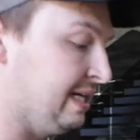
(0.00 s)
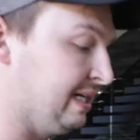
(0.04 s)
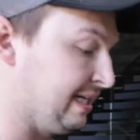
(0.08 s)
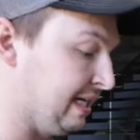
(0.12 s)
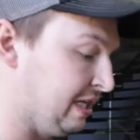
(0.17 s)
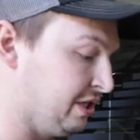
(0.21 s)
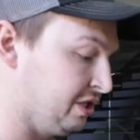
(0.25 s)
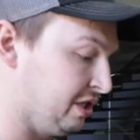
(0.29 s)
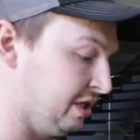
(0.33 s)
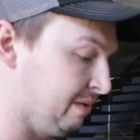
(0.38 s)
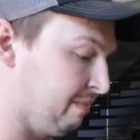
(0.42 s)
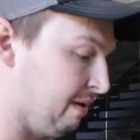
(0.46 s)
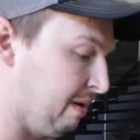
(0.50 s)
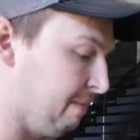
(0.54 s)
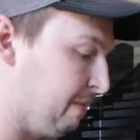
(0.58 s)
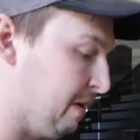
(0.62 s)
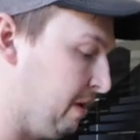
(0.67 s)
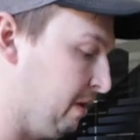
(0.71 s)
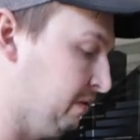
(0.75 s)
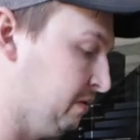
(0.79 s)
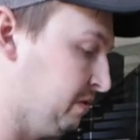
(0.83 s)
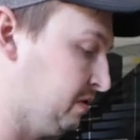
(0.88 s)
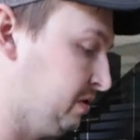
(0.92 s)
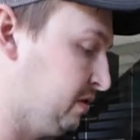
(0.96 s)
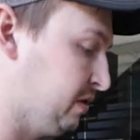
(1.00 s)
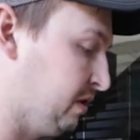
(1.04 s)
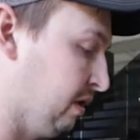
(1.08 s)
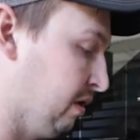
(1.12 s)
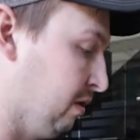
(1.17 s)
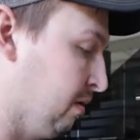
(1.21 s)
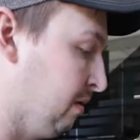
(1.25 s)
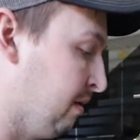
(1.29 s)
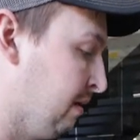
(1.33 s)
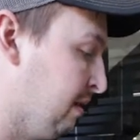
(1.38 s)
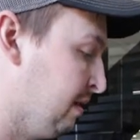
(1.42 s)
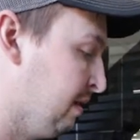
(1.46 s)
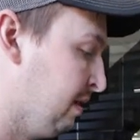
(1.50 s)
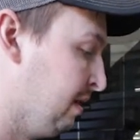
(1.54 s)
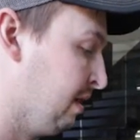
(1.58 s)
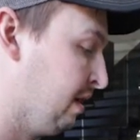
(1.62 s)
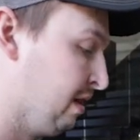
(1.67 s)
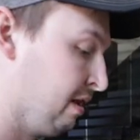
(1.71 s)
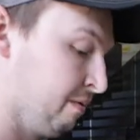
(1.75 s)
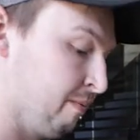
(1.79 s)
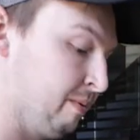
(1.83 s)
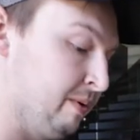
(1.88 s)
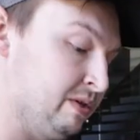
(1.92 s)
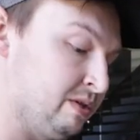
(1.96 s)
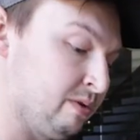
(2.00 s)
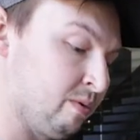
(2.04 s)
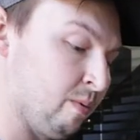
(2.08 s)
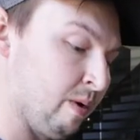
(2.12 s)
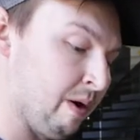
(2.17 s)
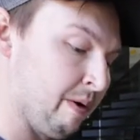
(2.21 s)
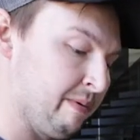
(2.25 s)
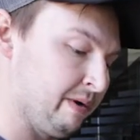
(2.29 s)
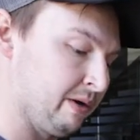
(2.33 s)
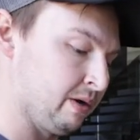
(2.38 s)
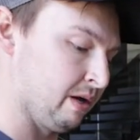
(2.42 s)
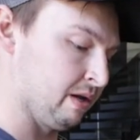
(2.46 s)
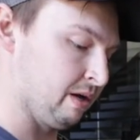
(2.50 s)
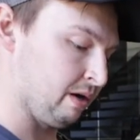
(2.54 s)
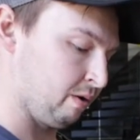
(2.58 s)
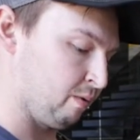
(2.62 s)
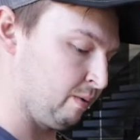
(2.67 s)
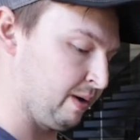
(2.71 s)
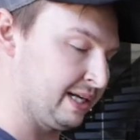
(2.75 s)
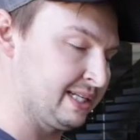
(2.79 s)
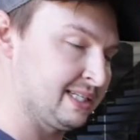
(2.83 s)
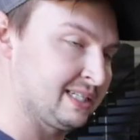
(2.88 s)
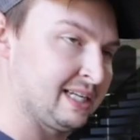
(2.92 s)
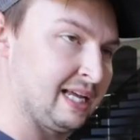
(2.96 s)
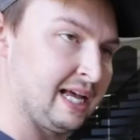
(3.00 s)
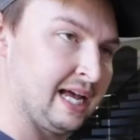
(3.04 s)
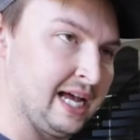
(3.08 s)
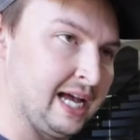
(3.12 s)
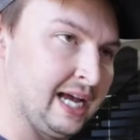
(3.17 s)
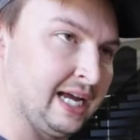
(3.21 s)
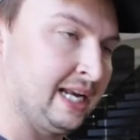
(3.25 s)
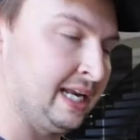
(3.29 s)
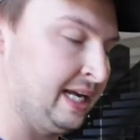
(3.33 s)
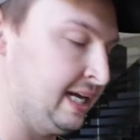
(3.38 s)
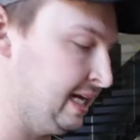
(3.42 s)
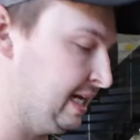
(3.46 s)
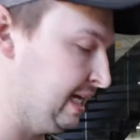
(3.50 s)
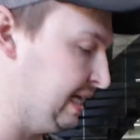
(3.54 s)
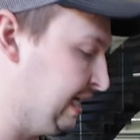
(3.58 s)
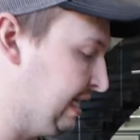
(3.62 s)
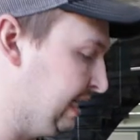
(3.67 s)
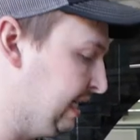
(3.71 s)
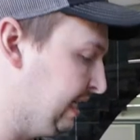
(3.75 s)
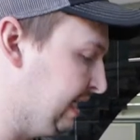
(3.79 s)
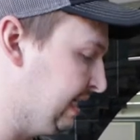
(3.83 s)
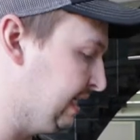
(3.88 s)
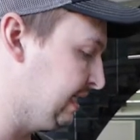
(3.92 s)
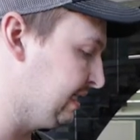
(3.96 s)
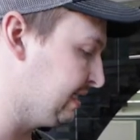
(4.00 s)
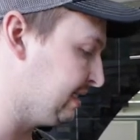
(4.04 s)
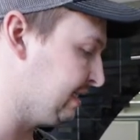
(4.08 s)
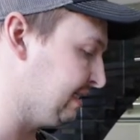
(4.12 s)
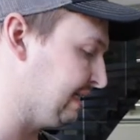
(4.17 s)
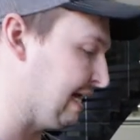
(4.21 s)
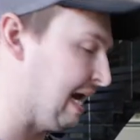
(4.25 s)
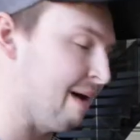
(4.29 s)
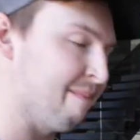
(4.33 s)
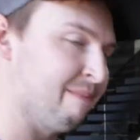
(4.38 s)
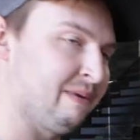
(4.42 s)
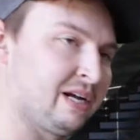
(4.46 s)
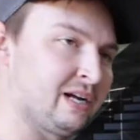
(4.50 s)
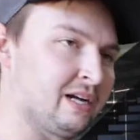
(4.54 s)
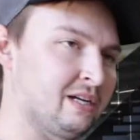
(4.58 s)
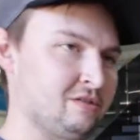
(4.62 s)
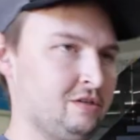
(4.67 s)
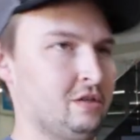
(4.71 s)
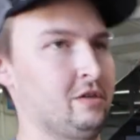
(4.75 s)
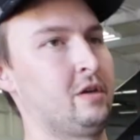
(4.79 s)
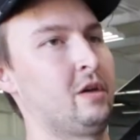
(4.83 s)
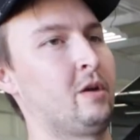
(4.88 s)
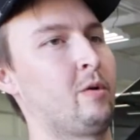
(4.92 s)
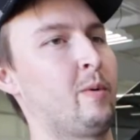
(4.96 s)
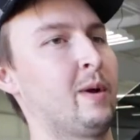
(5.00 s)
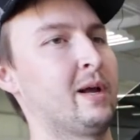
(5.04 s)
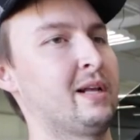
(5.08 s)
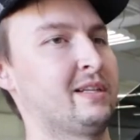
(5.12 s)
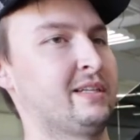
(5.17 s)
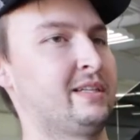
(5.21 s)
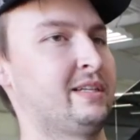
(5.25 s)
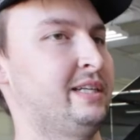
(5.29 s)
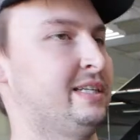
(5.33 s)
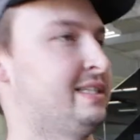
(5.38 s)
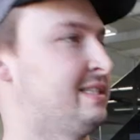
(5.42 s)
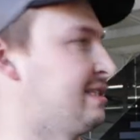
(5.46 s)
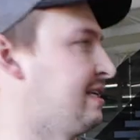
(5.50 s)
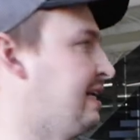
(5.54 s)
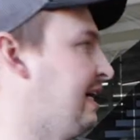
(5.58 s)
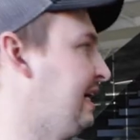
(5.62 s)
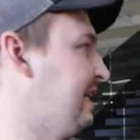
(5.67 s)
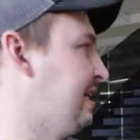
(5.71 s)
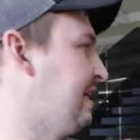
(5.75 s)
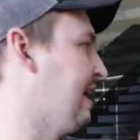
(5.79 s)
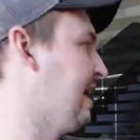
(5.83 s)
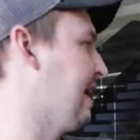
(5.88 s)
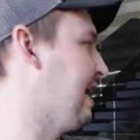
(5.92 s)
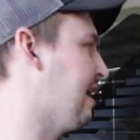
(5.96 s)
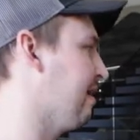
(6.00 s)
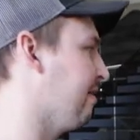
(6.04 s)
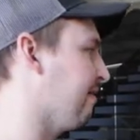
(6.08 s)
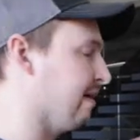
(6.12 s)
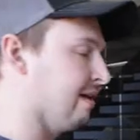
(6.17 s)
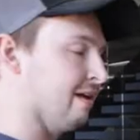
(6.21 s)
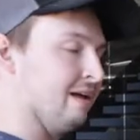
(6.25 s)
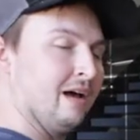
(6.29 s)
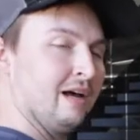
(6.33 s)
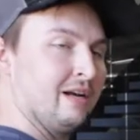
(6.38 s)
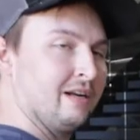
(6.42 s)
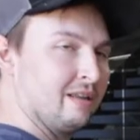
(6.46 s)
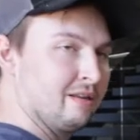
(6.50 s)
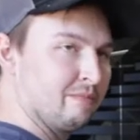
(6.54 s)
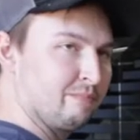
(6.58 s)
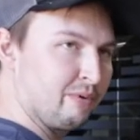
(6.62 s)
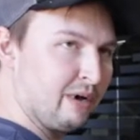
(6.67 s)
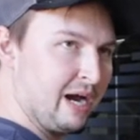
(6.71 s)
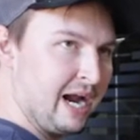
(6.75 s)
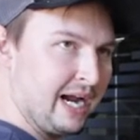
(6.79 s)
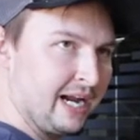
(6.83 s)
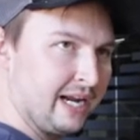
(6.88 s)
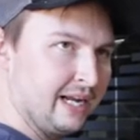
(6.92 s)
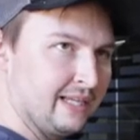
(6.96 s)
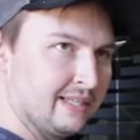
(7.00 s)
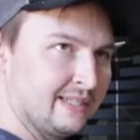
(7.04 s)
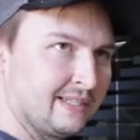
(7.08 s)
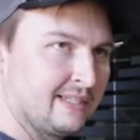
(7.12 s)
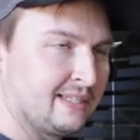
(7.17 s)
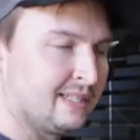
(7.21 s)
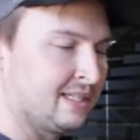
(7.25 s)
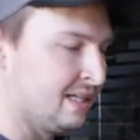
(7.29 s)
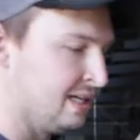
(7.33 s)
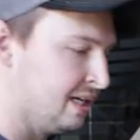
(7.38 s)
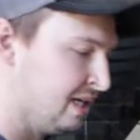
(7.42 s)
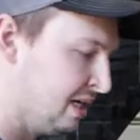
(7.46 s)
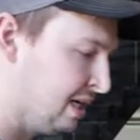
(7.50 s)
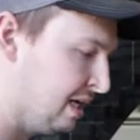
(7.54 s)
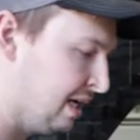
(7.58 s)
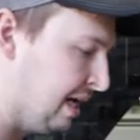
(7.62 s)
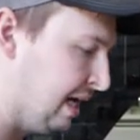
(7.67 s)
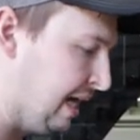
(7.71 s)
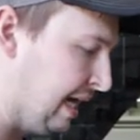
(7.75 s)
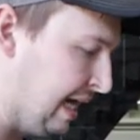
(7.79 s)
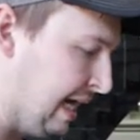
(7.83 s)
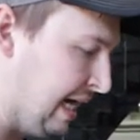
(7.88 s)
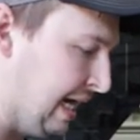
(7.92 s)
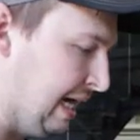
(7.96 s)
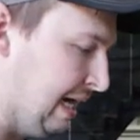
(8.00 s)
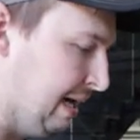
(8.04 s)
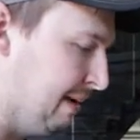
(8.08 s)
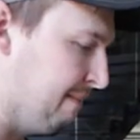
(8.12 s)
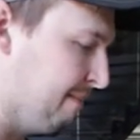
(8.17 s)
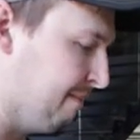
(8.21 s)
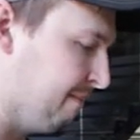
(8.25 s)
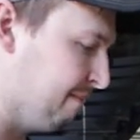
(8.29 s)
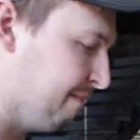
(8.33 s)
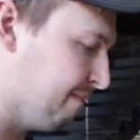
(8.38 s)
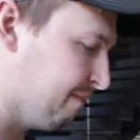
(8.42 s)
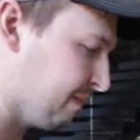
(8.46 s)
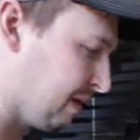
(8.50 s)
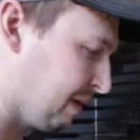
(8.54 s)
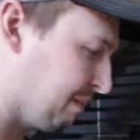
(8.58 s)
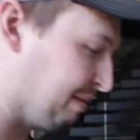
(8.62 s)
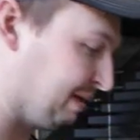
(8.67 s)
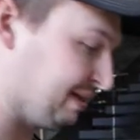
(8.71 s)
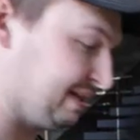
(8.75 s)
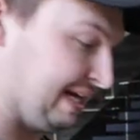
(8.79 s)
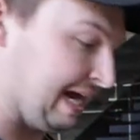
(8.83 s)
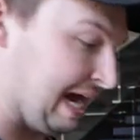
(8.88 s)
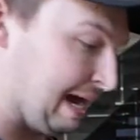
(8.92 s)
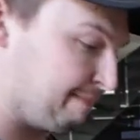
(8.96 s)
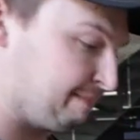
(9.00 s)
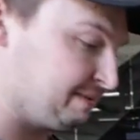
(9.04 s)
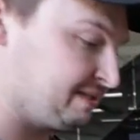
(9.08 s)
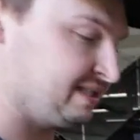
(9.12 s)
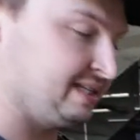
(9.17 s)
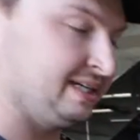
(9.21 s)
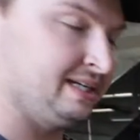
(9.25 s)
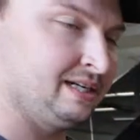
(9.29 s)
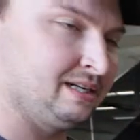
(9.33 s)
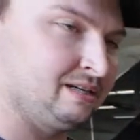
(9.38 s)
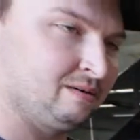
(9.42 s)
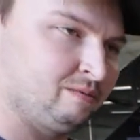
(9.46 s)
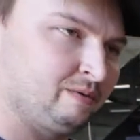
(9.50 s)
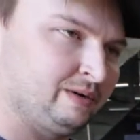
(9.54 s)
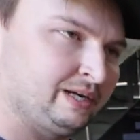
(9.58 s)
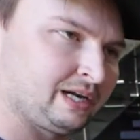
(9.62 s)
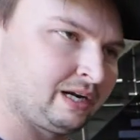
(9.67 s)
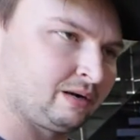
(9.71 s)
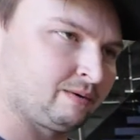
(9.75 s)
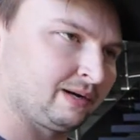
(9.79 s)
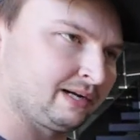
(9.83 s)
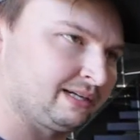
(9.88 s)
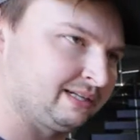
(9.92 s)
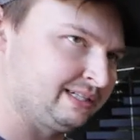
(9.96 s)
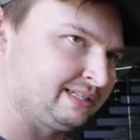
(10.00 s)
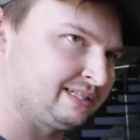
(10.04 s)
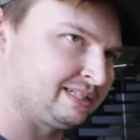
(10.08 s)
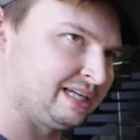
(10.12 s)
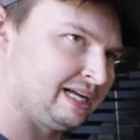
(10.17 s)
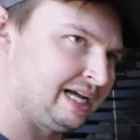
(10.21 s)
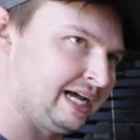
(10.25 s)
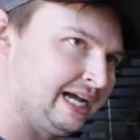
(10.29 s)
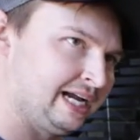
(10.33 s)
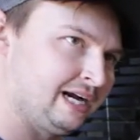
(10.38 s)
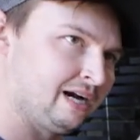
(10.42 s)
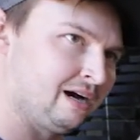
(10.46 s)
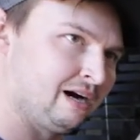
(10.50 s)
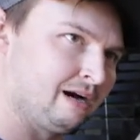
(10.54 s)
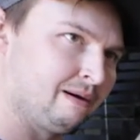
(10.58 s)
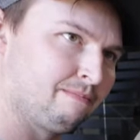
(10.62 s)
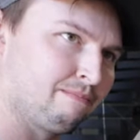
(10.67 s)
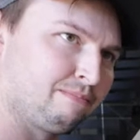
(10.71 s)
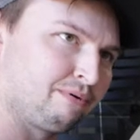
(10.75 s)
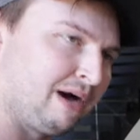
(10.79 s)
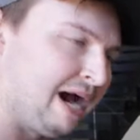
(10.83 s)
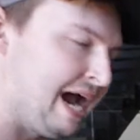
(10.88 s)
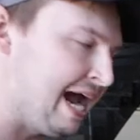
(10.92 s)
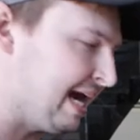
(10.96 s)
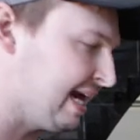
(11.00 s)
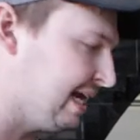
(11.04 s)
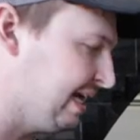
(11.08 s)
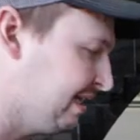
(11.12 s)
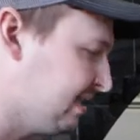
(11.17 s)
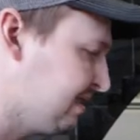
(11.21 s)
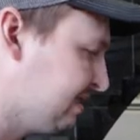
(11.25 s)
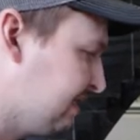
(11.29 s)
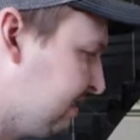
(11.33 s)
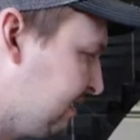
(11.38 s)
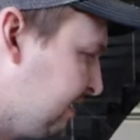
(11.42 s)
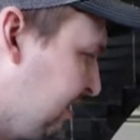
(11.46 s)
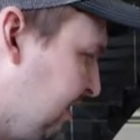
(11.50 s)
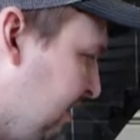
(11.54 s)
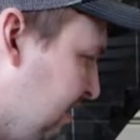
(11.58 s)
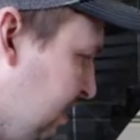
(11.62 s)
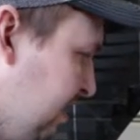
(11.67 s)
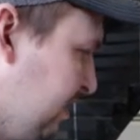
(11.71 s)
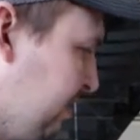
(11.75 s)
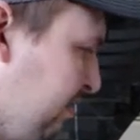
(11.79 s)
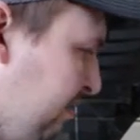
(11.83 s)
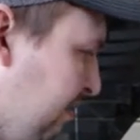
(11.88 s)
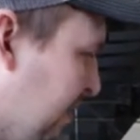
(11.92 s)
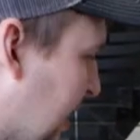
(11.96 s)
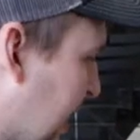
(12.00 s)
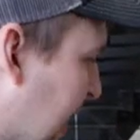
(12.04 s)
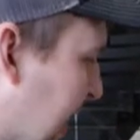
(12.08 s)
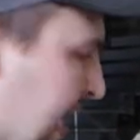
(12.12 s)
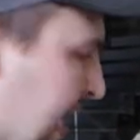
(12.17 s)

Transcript: can tension up our posts. So the reason why we call it Quickslide is not because you can quickly slide the handrail onto the brackets, but the opposite. We can quickly slide our brackets onto our